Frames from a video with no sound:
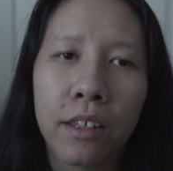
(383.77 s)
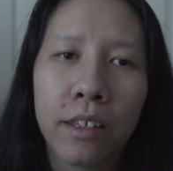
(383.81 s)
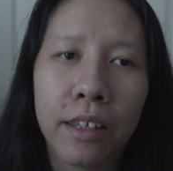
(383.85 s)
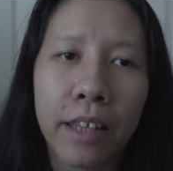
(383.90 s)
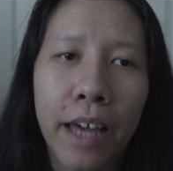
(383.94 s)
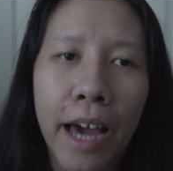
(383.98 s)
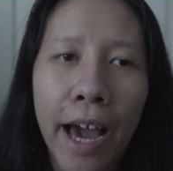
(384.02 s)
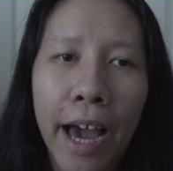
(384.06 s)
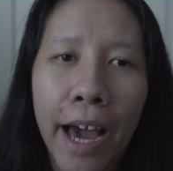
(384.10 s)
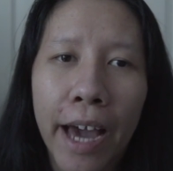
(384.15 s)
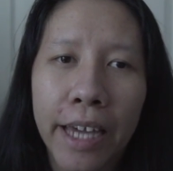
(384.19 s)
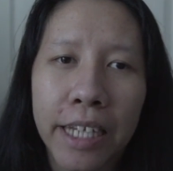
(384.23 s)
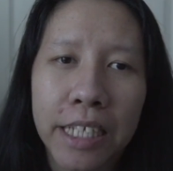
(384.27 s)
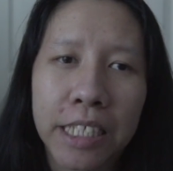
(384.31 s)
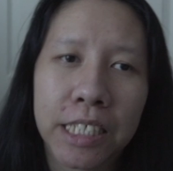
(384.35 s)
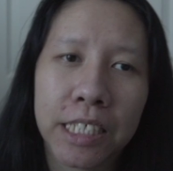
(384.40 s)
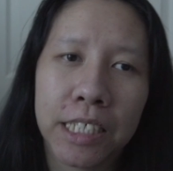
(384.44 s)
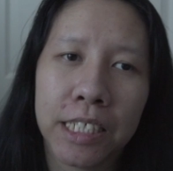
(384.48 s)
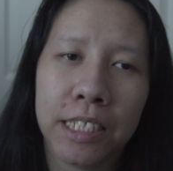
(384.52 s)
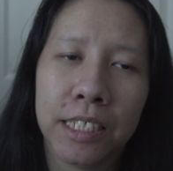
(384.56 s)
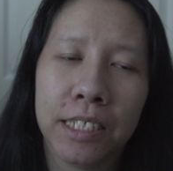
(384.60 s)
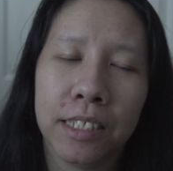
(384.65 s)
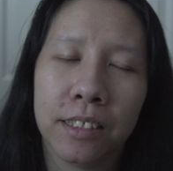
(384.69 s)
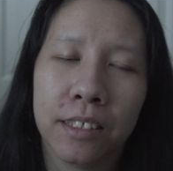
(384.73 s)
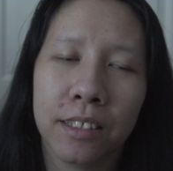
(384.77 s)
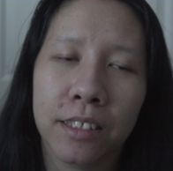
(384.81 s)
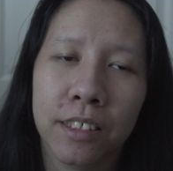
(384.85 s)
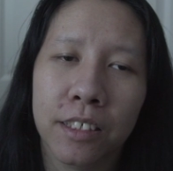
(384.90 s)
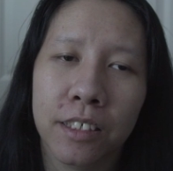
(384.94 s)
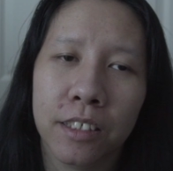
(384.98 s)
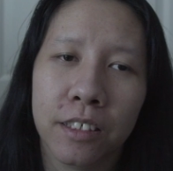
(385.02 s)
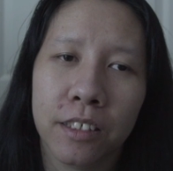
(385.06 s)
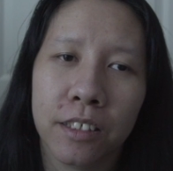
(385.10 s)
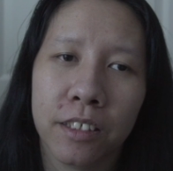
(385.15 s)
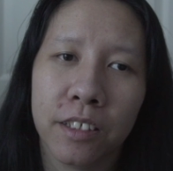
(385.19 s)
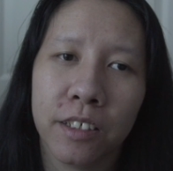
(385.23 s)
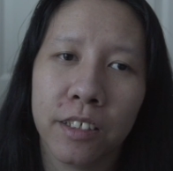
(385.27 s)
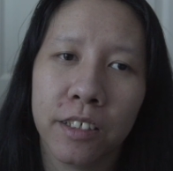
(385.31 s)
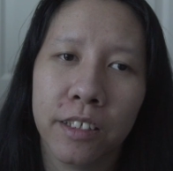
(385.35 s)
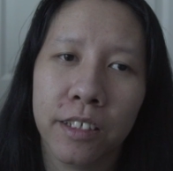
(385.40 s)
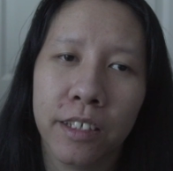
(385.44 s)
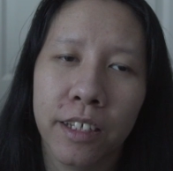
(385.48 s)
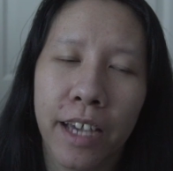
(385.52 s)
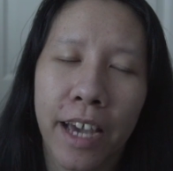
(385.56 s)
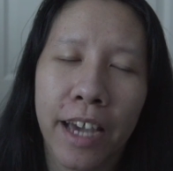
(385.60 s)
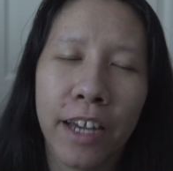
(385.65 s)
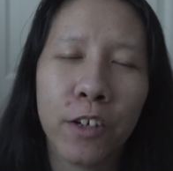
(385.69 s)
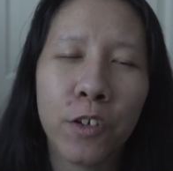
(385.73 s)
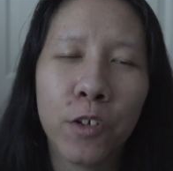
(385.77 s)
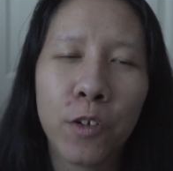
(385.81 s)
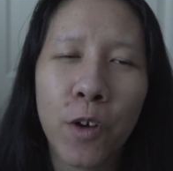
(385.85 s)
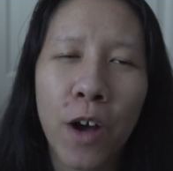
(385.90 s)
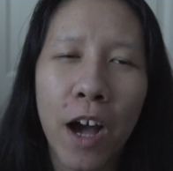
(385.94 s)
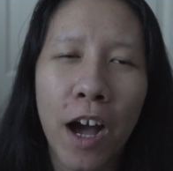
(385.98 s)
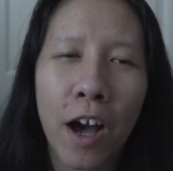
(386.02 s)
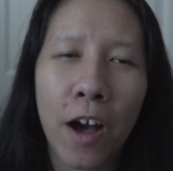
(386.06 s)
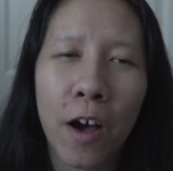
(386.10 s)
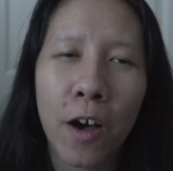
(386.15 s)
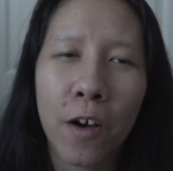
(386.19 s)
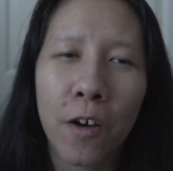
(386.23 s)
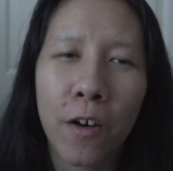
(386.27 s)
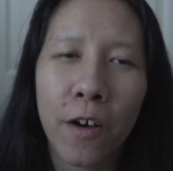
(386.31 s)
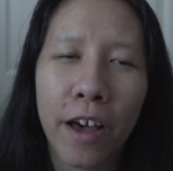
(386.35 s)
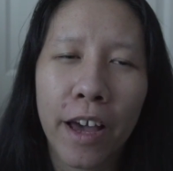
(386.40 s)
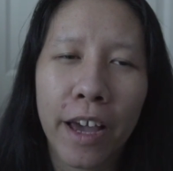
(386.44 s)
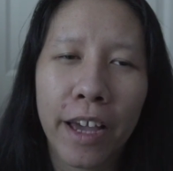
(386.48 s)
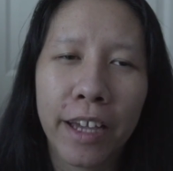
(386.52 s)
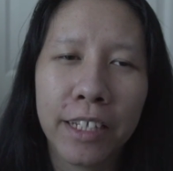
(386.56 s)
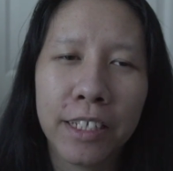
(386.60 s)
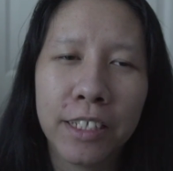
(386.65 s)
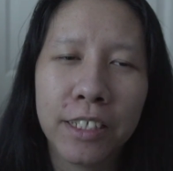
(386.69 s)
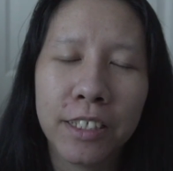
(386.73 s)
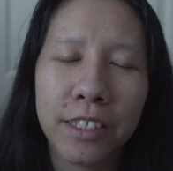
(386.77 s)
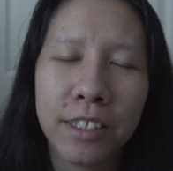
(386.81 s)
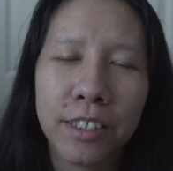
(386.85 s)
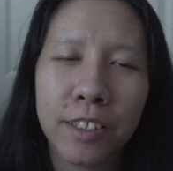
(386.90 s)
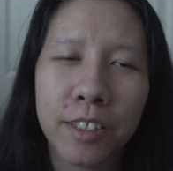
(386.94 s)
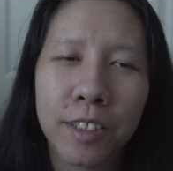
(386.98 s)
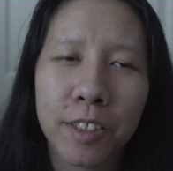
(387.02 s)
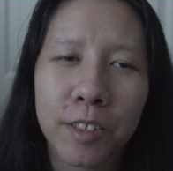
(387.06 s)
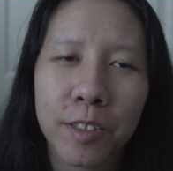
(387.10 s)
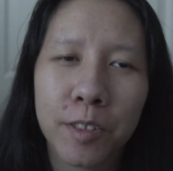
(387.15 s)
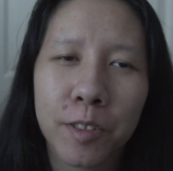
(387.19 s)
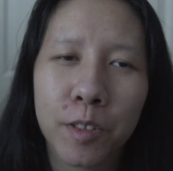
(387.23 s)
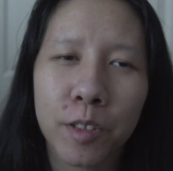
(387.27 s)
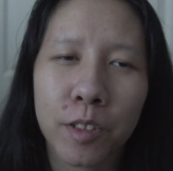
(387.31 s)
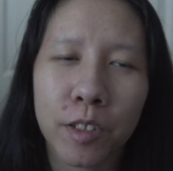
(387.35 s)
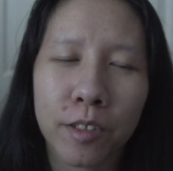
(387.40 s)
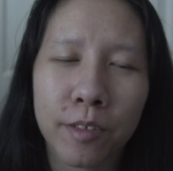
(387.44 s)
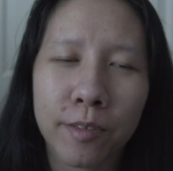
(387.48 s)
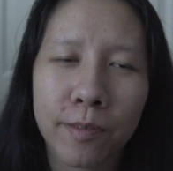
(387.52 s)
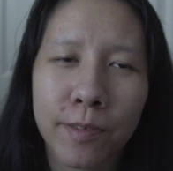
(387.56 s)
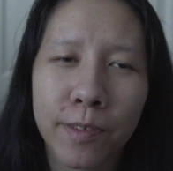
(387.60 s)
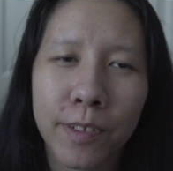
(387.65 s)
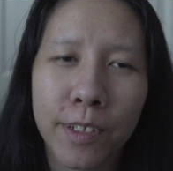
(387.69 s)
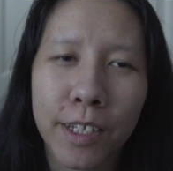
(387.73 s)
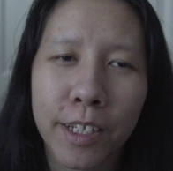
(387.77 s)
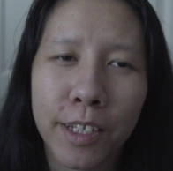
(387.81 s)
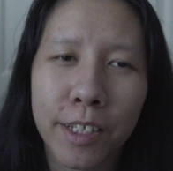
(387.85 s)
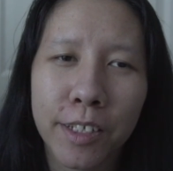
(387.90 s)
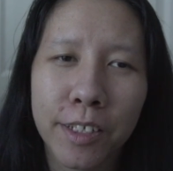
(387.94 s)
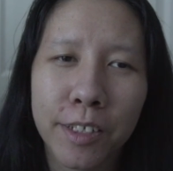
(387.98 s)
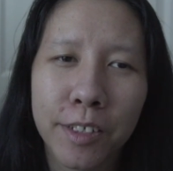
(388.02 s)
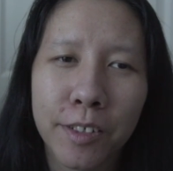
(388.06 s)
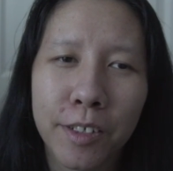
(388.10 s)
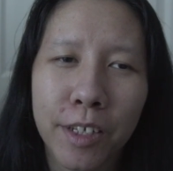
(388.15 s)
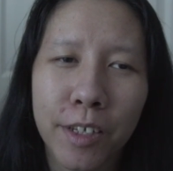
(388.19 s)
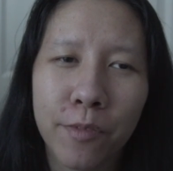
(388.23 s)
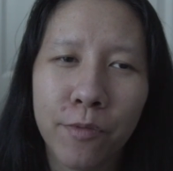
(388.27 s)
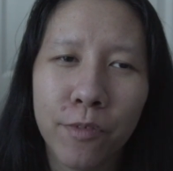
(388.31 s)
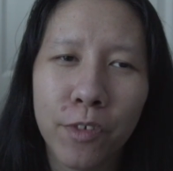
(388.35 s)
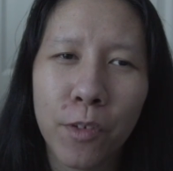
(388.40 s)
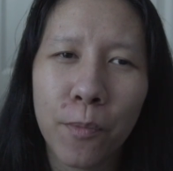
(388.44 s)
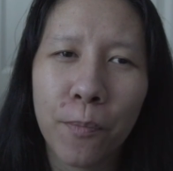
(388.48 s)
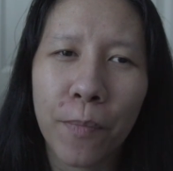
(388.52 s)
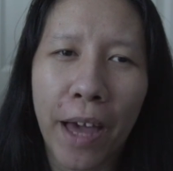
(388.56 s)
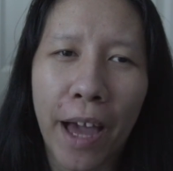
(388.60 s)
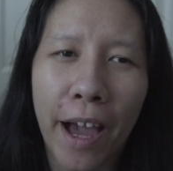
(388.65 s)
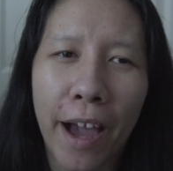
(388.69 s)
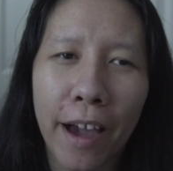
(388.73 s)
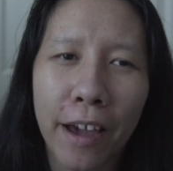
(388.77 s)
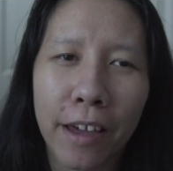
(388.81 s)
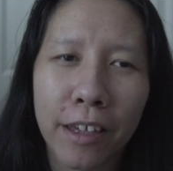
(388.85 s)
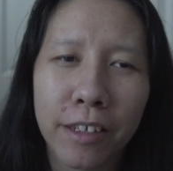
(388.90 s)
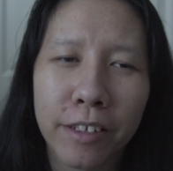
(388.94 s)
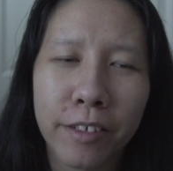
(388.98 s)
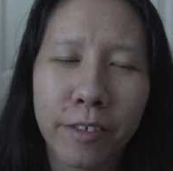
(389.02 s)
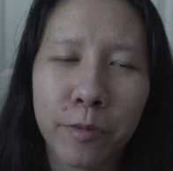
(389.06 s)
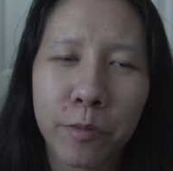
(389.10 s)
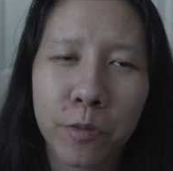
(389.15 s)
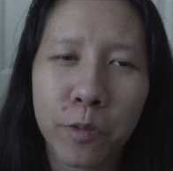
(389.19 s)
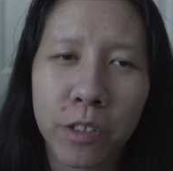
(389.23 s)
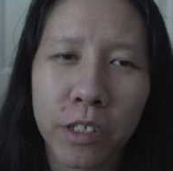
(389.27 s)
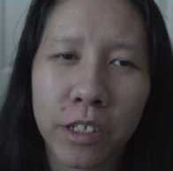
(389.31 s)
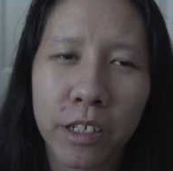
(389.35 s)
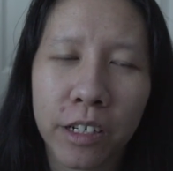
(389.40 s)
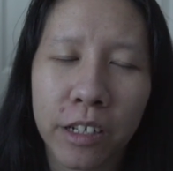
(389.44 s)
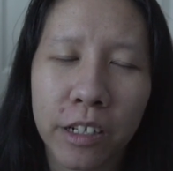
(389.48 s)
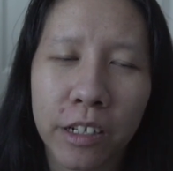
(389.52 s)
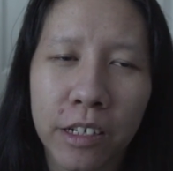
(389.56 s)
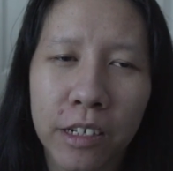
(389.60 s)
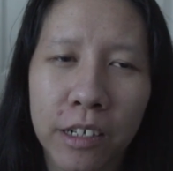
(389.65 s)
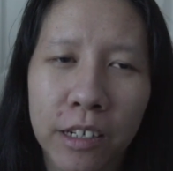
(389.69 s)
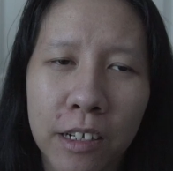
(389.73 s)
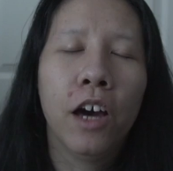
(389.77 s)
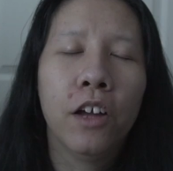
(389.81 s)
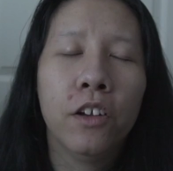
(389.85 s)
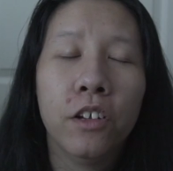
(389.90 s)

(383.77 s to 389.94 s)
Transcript: that is, I don't know how, I just, you know, I feel bad for her.